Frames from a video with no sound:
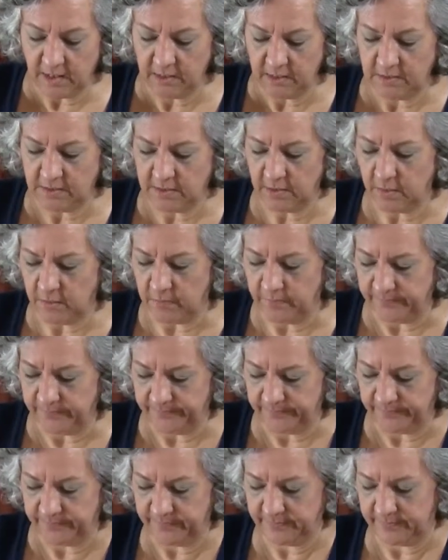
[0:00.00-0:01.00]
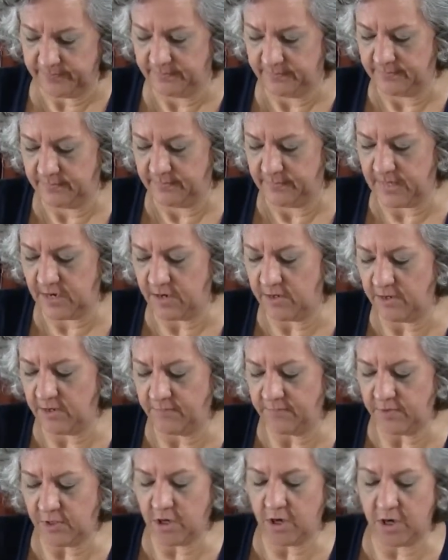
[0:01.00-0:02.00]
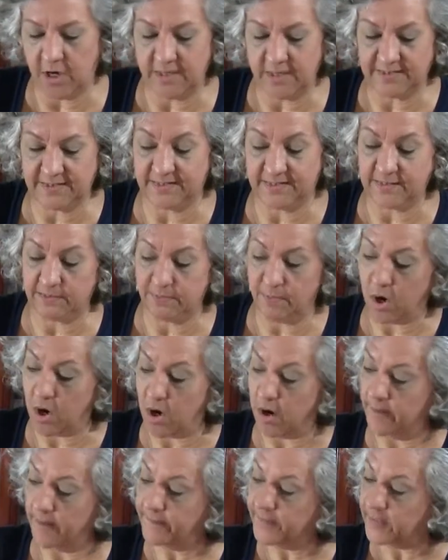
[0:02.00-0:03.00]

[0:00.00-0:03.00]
So now you have your card. It says Mom,